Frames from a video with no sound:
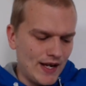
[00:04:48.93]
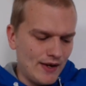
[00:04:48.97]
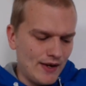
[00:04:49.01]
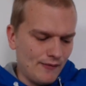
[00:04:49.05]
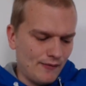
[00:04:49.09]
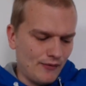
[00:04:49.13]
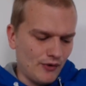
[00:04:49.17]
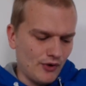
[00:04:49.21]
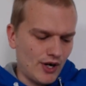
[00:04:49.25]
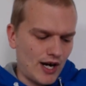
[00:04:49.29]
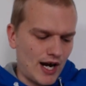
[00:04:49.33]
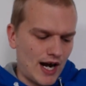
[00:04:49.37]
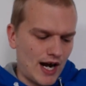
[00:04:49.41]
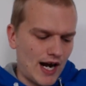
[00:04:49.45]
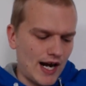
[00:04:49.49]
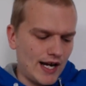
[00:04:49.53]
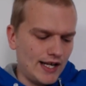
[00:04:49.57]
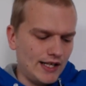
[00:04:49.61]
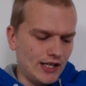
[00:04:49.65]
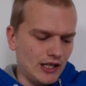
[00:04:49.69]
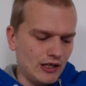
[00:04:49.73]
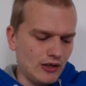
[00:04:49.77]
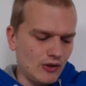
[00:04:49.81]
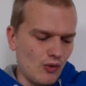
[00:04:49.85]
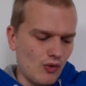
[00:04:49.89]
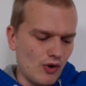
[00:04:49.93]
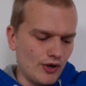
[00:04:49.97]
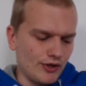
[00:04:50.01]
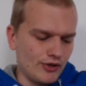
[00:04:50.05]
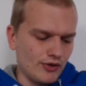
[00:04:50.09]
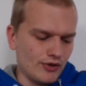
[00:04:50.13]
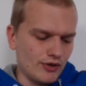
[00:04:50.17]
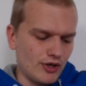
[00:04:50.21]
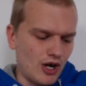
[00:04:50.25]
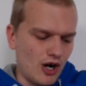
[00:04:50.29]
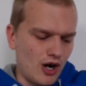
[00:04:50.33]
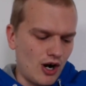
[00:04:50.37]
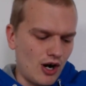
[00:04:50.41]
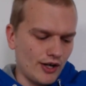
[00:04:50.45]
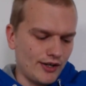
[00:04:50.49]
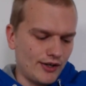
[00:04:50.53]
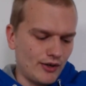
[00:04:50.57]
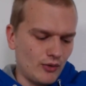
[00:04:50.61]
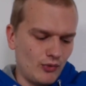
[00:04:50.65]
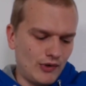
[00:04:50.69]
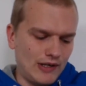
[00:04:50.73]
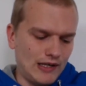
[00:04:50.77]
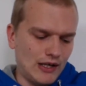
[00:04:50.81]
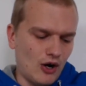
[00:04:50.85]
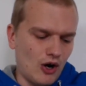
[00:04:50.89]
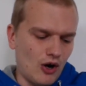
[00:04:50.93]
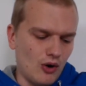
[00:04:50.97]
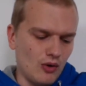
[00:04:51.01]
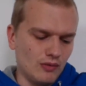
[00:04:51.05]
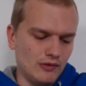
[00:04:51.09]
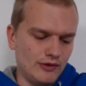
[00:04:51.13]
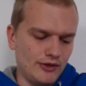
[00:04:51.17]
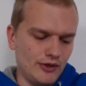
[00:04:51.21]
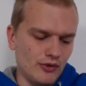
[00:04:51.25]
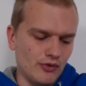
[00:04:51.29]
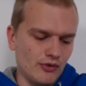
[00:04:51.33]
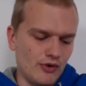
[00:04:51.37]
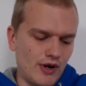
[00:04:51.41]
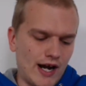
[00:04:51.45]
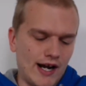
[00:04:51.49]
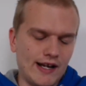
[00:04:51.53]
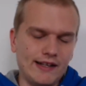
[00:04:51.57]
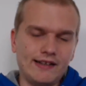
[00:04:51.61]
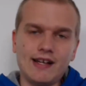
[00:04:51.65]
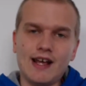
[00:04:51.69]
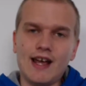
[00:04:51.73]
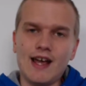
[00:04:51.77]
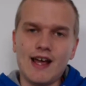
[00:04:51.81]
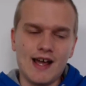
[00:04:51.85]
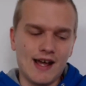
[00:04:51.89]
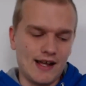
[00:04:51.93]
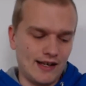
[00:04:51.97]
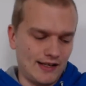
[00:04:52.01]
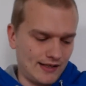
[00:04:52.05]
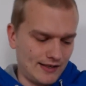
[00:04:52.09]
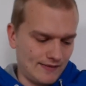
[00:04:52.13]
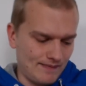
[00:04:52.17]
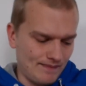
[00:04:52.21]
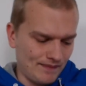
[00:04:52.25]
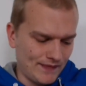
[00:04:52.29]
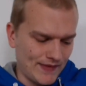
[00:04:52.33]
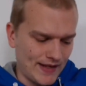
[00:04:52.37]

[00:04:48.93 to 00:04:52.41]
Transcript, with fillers: "For I, the Lord your God, will hold your right hand,